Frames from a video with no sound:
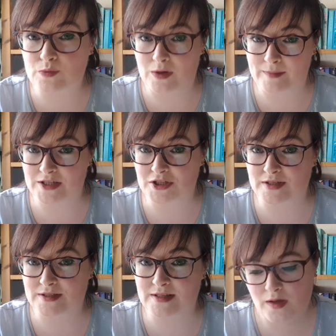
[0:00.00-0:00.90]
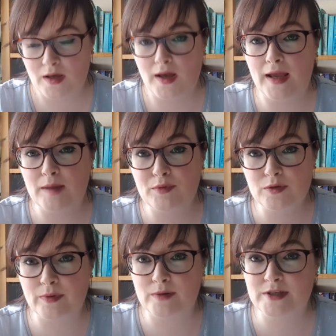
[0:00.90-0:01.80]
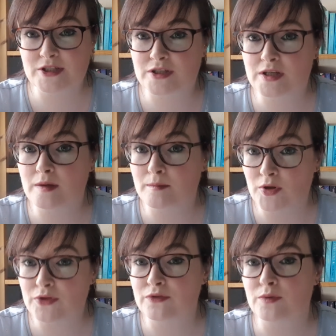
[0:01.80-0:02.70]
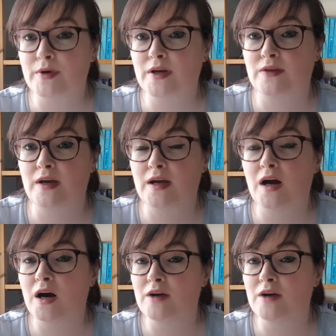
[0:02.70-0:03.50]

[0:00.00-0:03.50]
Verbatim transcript: What Magic Is This? A book published in the month of your birthday, I